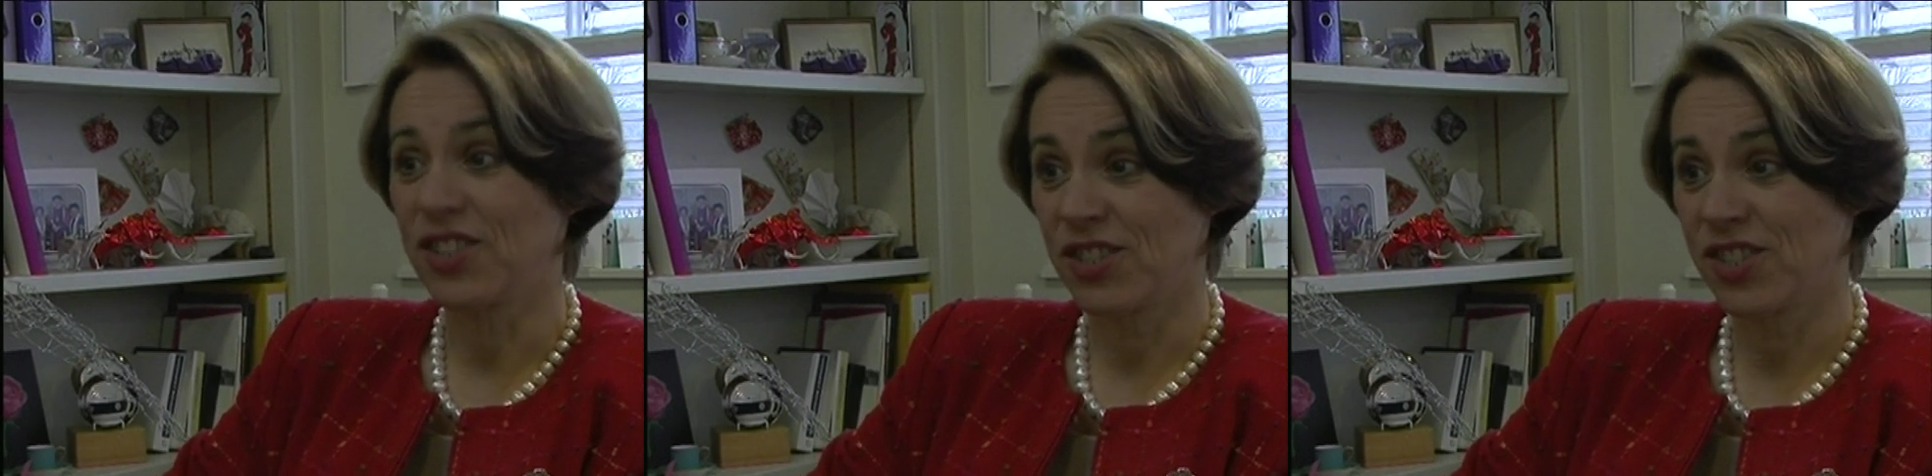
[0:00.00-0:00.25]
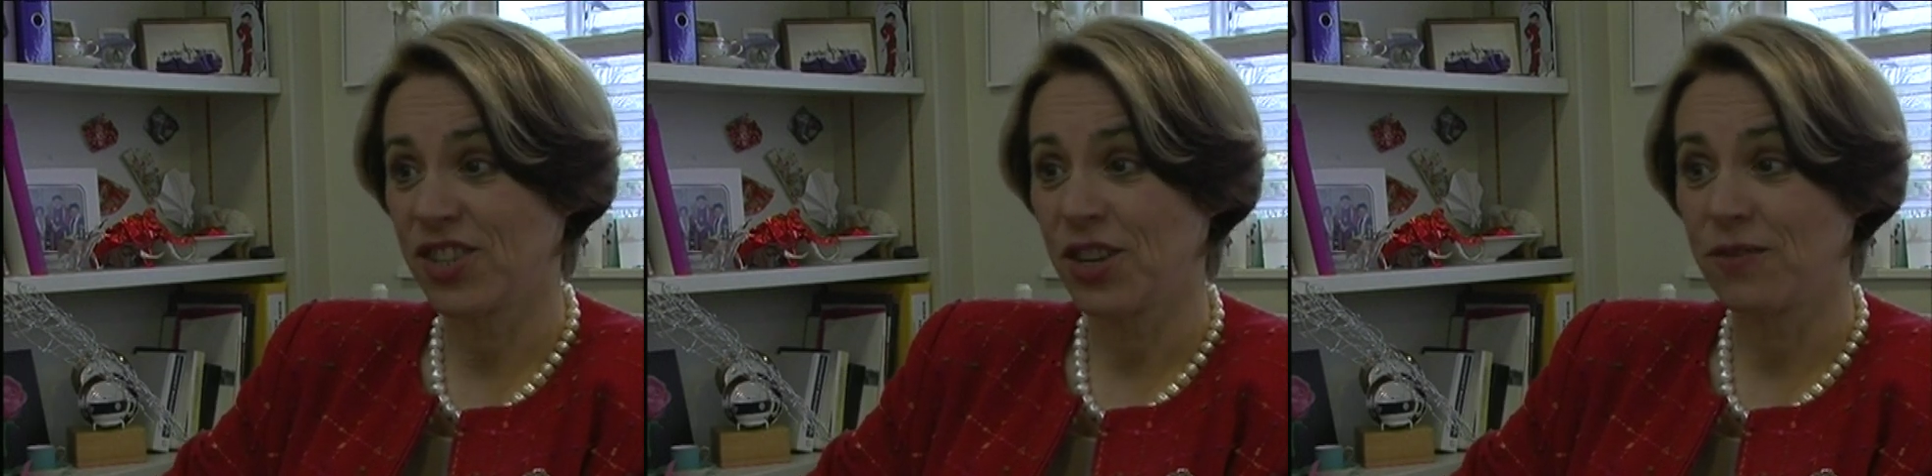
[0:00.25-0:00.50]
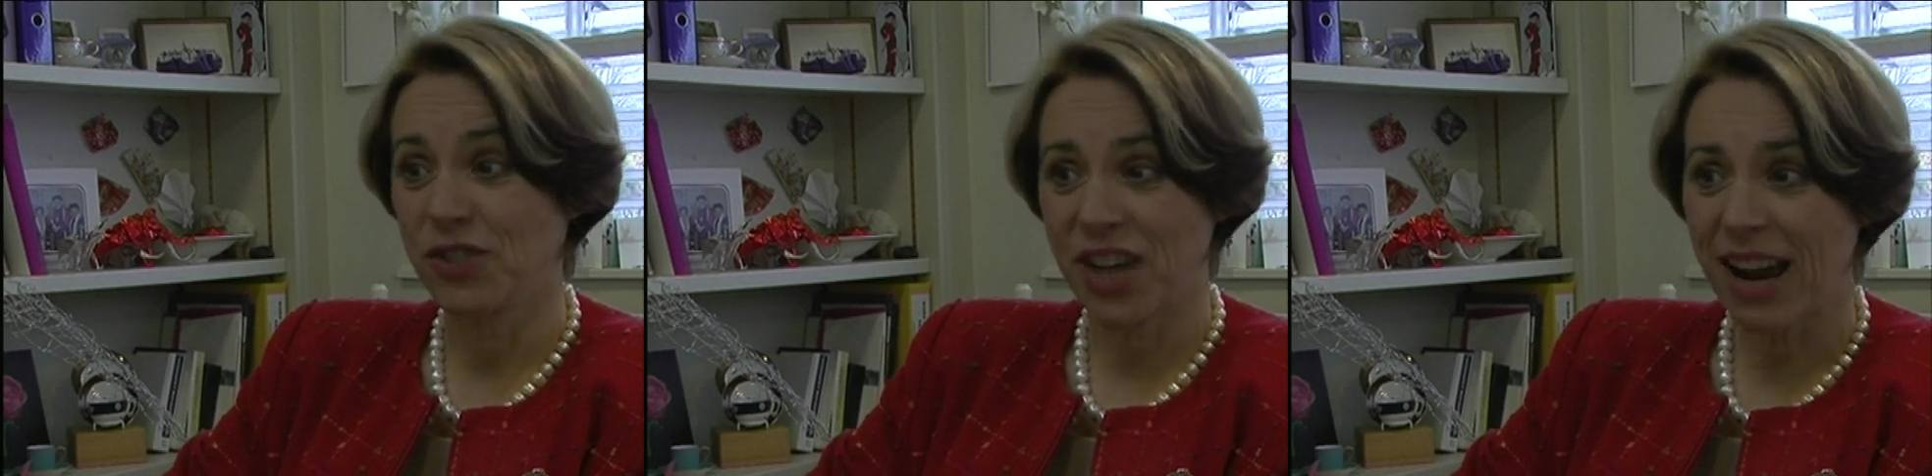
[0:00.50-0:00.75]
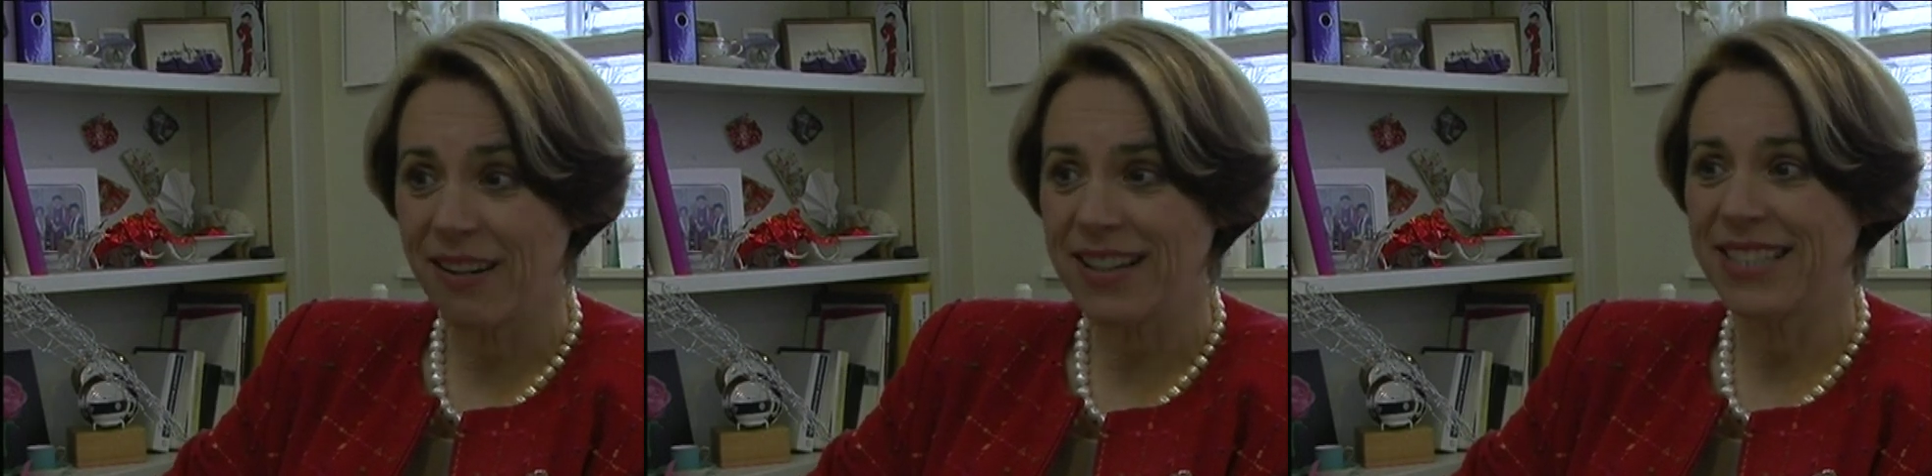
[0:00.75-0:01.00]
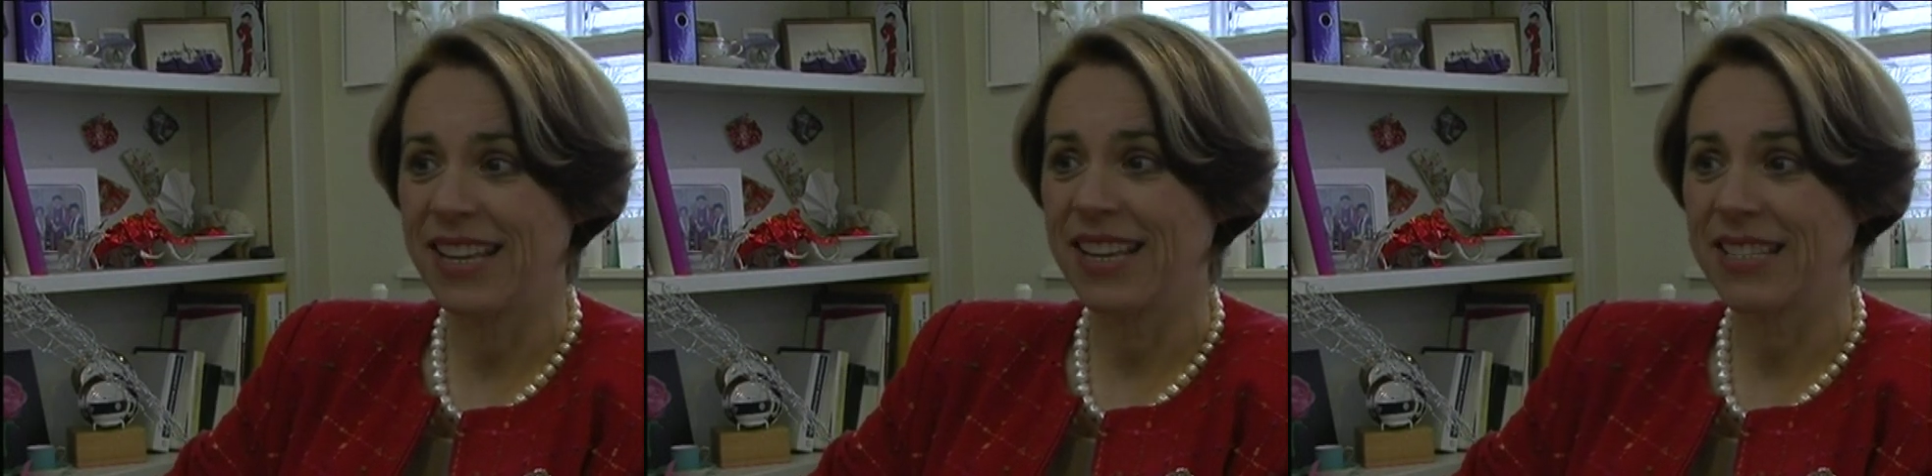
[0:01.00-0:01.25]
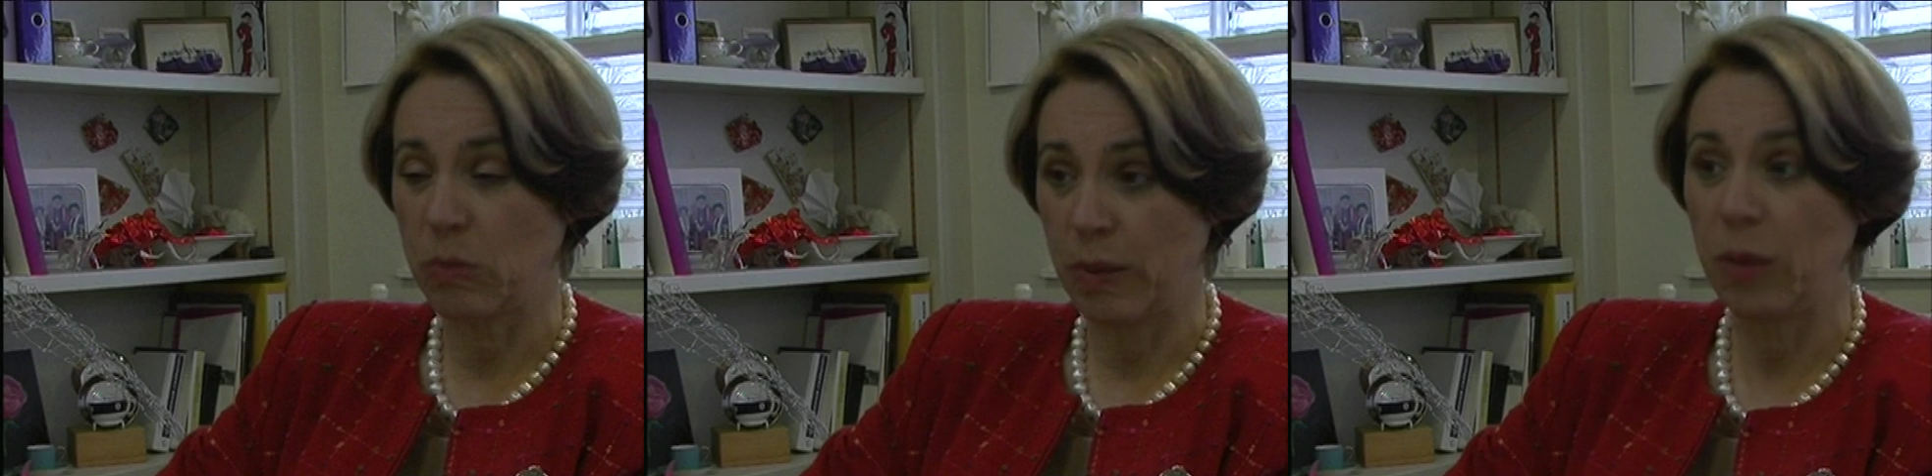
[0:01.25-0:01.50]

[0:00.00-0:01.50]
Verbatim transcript: to serve charities and